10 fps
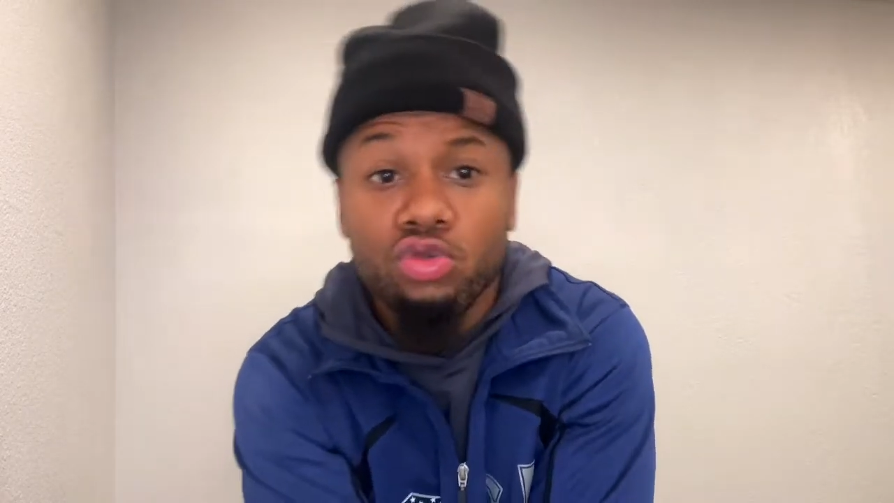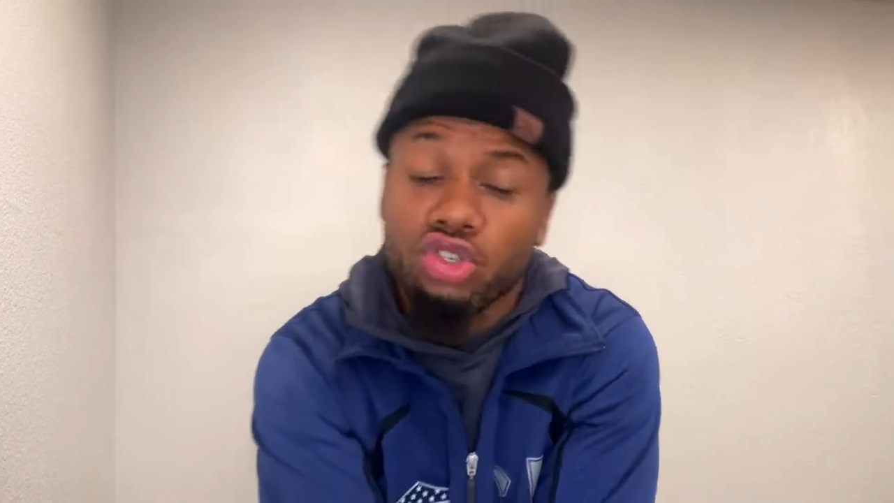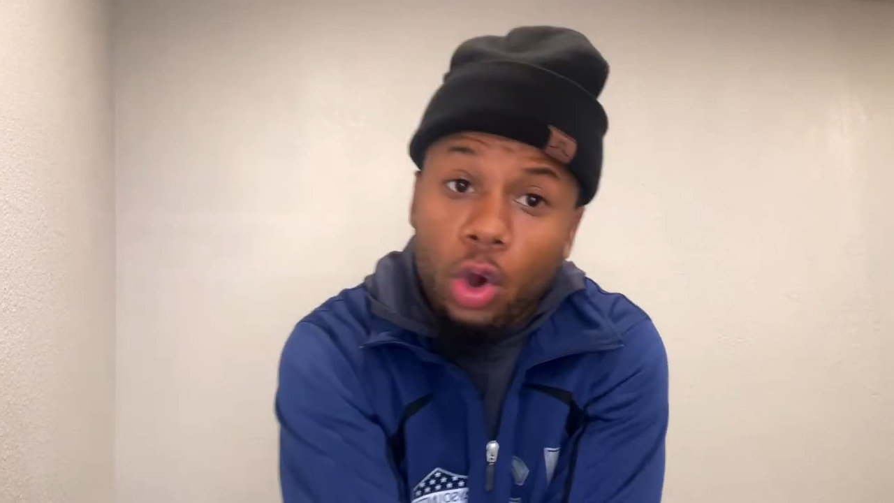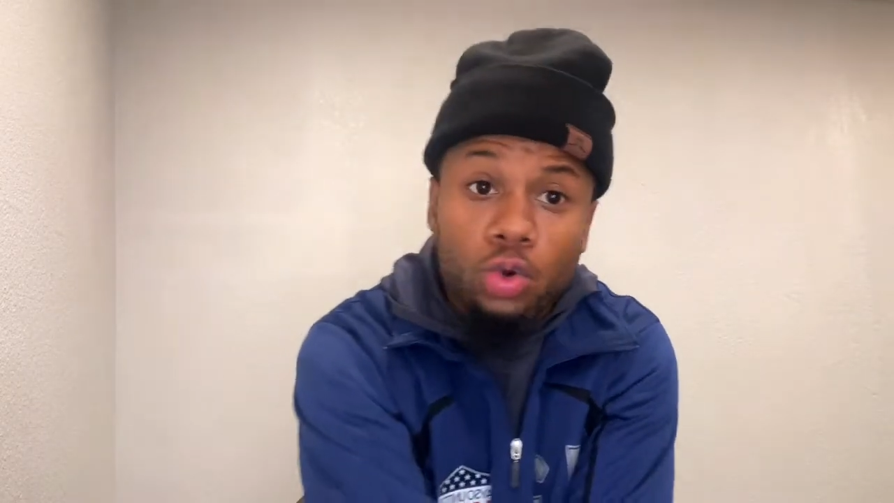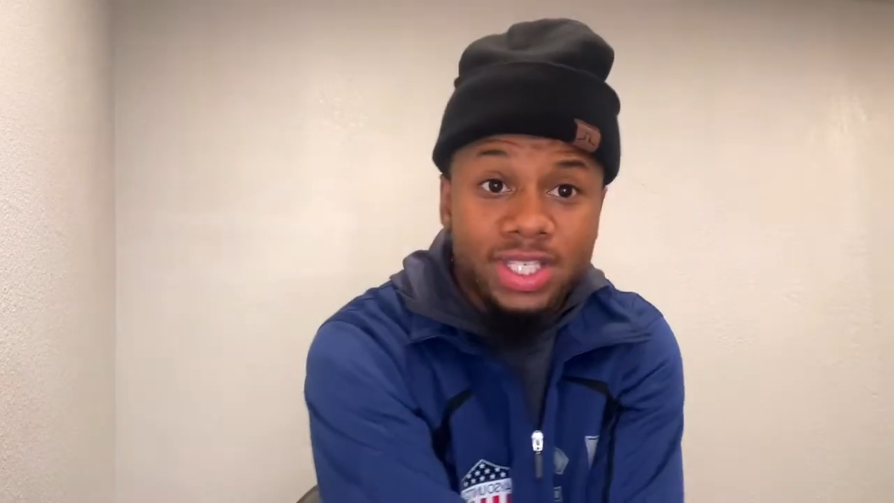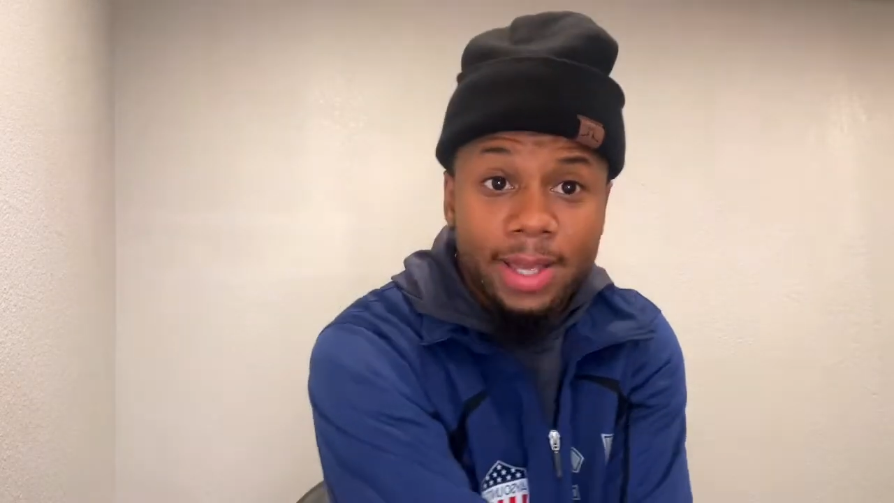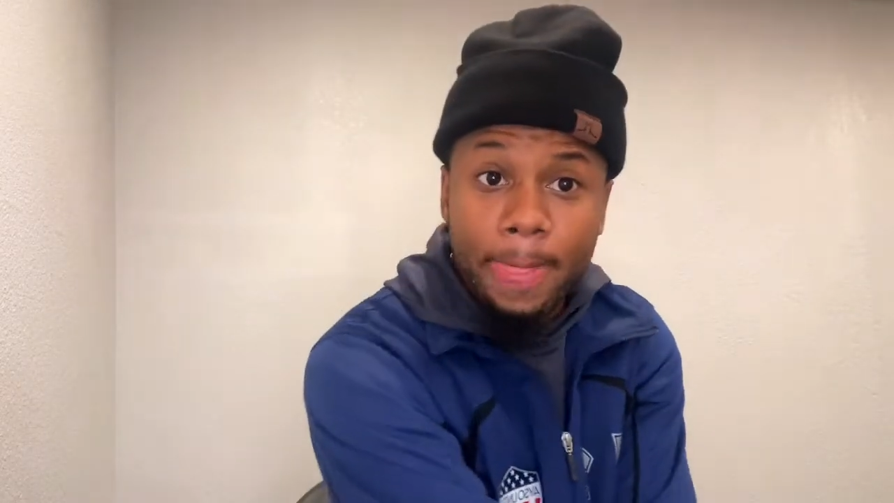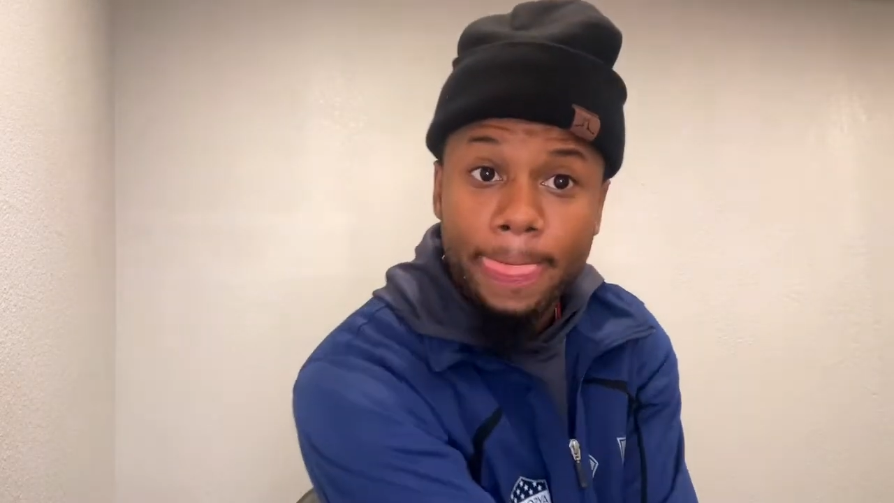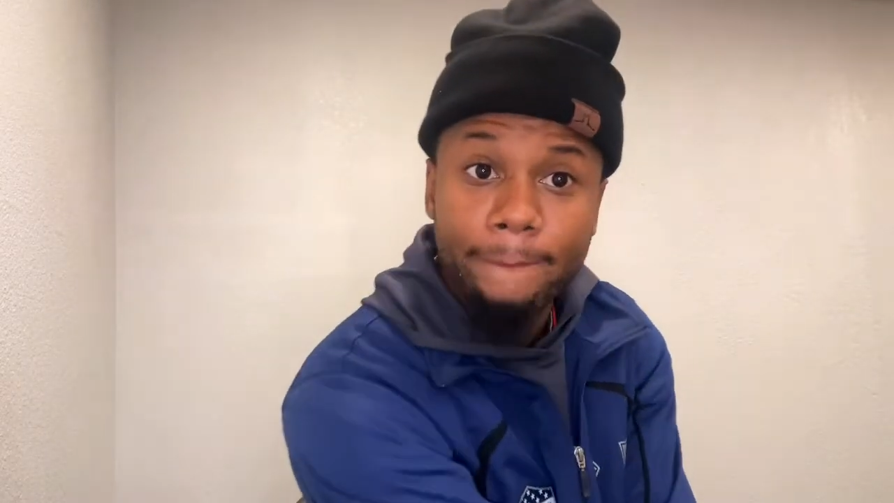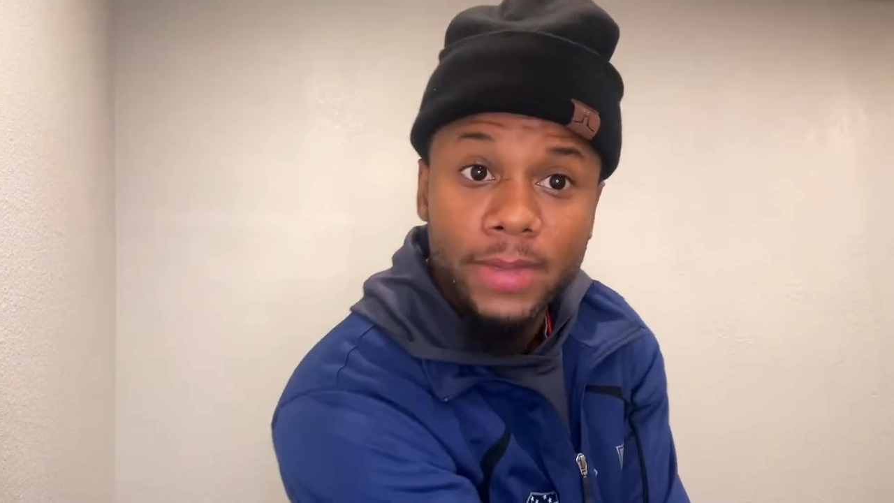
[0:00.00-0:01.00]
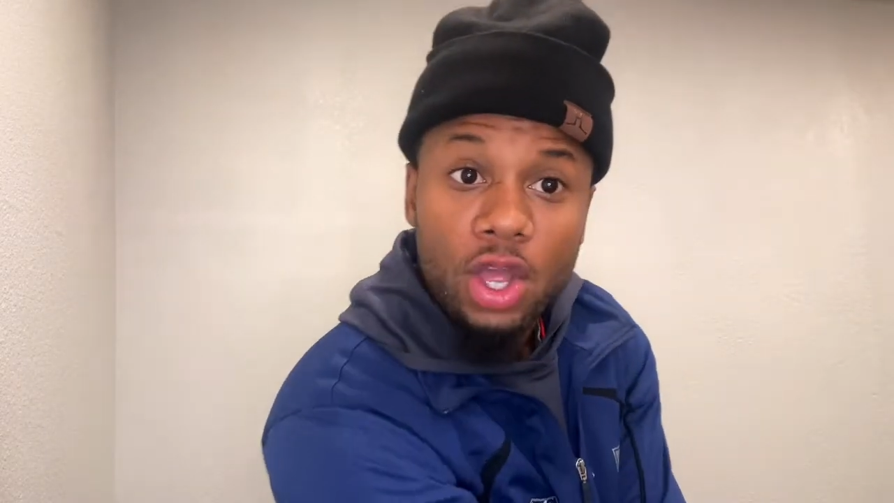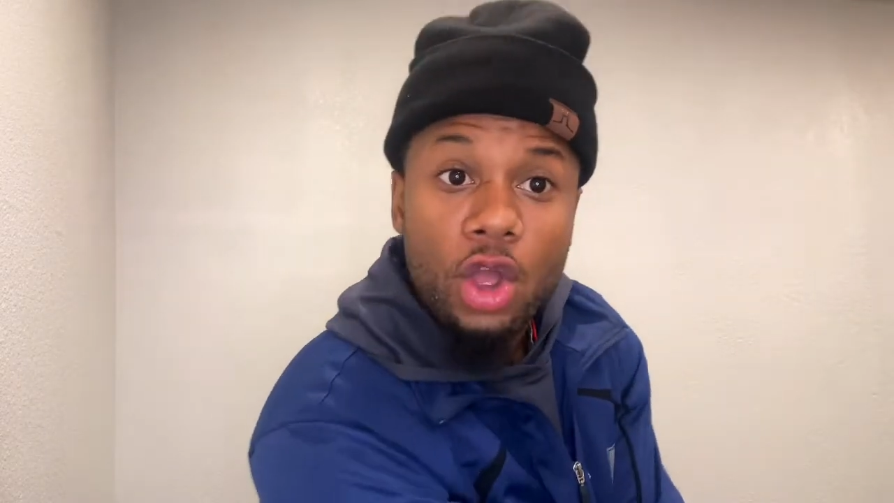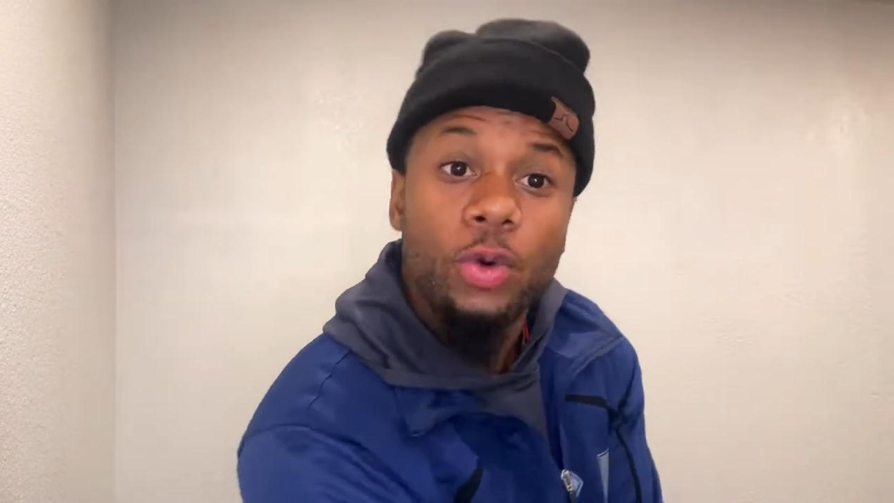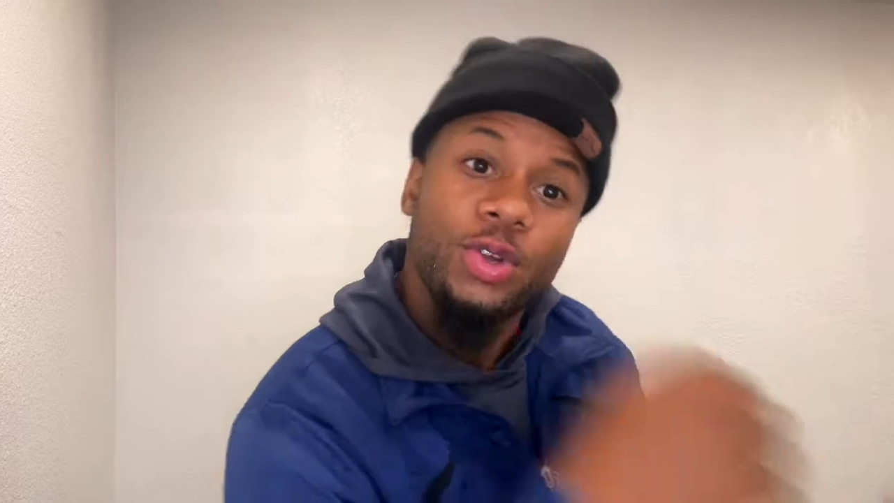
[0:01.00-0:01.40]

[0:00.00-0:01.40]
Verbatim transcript: chosen. When you